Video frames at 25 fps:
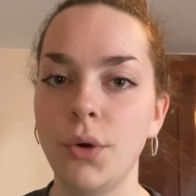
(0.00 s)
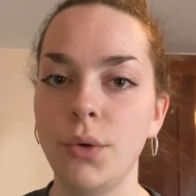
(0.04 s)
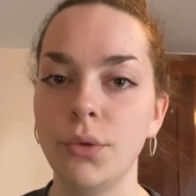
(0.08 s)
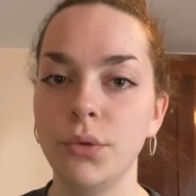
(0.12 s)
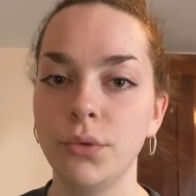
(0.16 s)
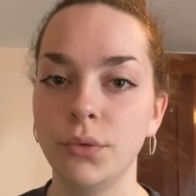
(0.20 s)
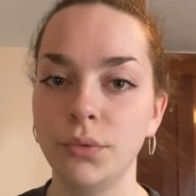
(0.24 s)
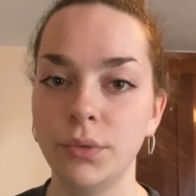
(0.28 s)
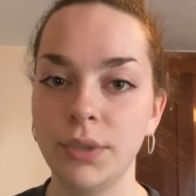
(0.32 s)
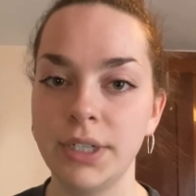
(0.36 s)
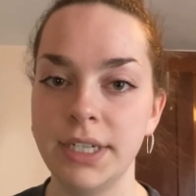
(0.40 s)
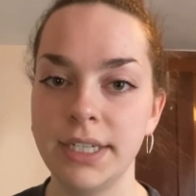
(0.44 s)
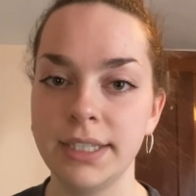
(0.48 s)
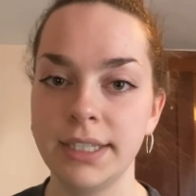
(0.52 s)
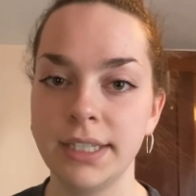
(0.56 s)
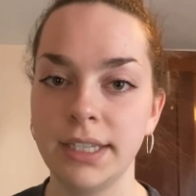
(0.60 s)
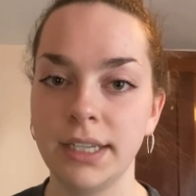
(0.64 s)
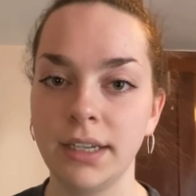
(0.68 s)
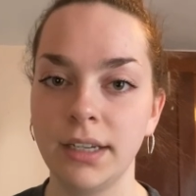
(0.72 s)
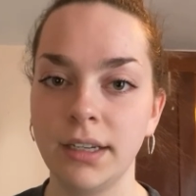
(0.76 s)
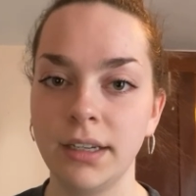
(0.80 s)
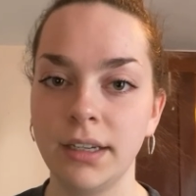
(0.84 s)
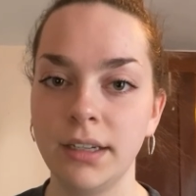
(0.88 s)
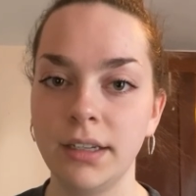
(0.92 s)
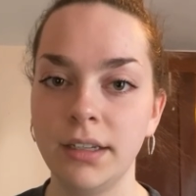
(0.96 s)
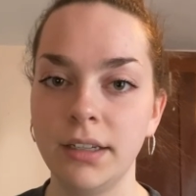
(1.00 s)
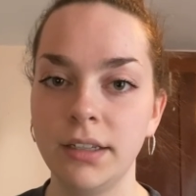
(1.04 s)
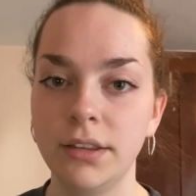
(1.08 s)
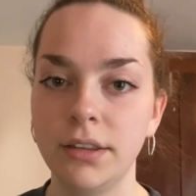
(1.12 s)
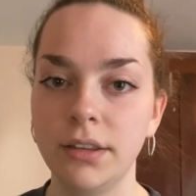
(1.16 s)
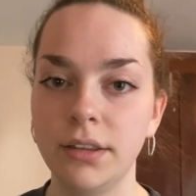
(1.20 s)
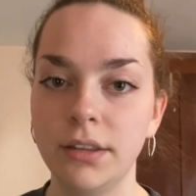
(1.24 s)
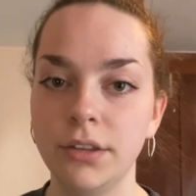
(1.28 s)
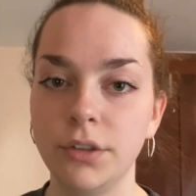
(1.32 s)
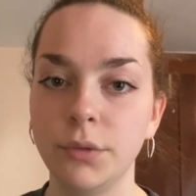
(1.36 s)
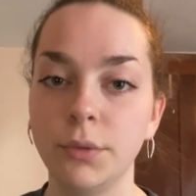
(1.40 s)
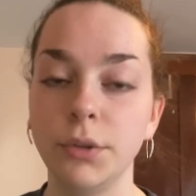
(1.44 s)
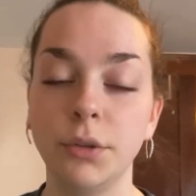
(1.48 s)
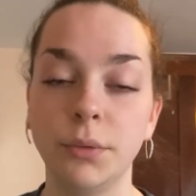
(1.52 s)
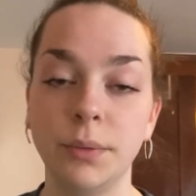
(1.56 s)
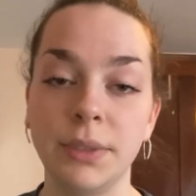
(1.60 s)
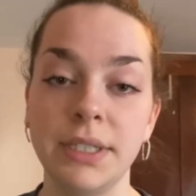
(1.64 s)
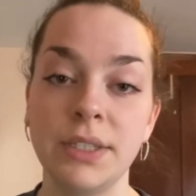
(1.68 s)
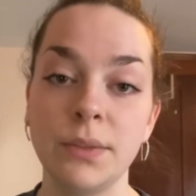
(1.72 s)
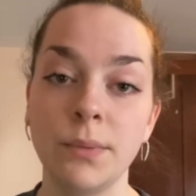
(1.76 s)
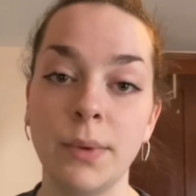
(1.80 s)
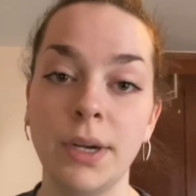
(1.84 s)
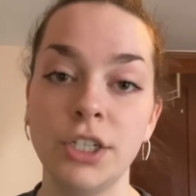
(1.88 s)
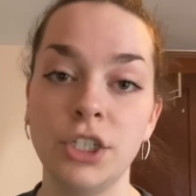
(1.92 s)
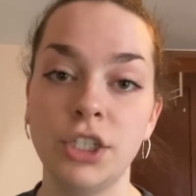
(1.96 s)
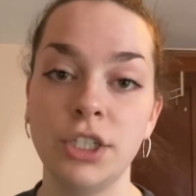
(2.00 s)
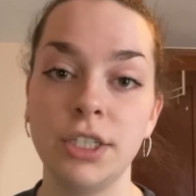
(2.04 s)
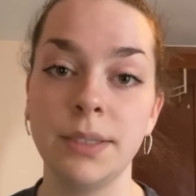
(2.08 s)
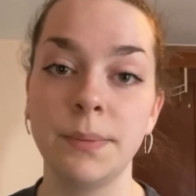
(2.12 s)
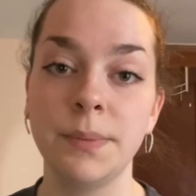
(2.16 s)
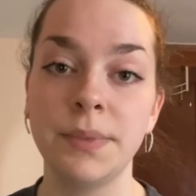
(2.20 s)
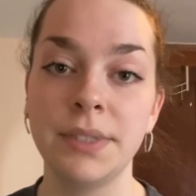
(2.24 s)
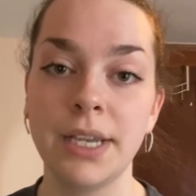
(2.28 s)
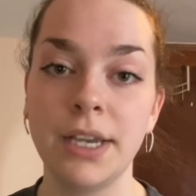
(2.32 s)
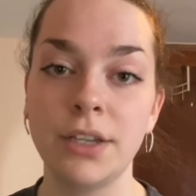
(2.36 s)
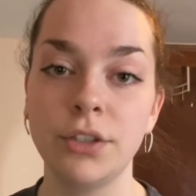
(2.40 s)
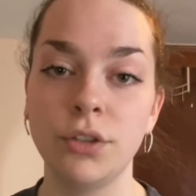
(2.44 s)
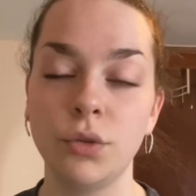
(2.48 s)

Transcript: the real reason why she's upset.